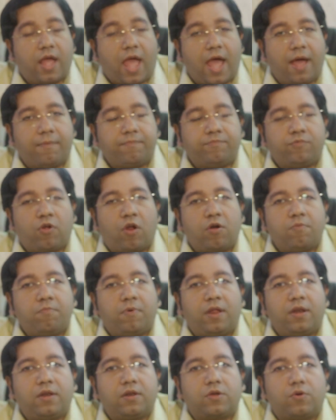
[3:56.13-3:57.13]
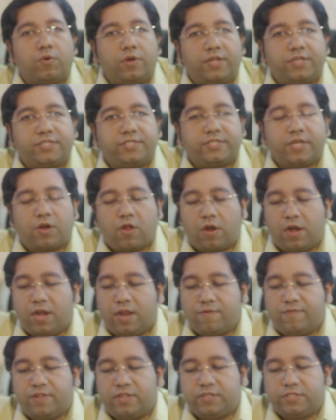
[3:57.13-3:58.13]
abnormal cholesterol
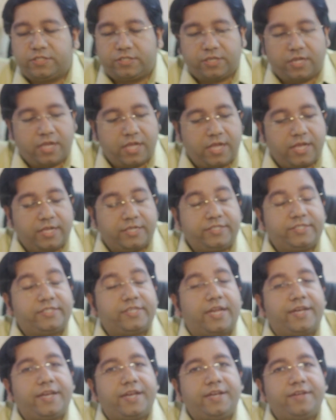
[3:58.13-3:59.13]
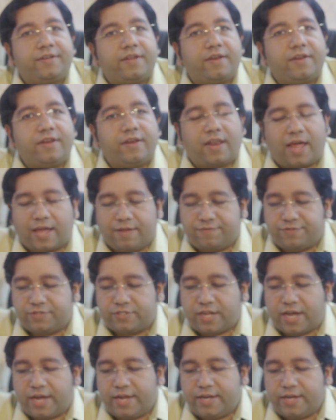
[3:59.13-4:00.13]
levels, sedentary
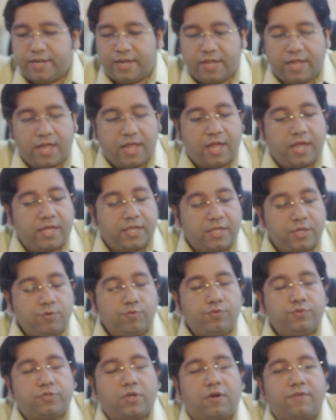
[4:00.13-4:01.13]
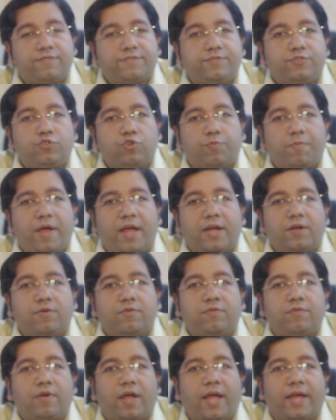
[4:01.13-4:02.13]
lifestyle, use of
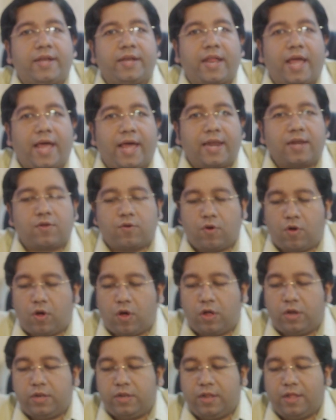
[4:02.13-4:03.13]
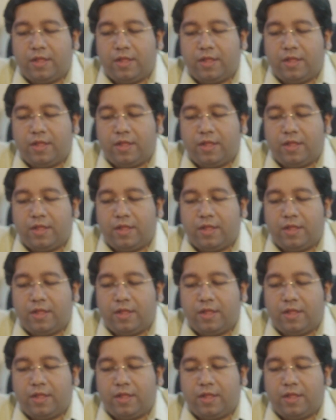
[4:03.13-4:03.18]
tobacco and alcohol,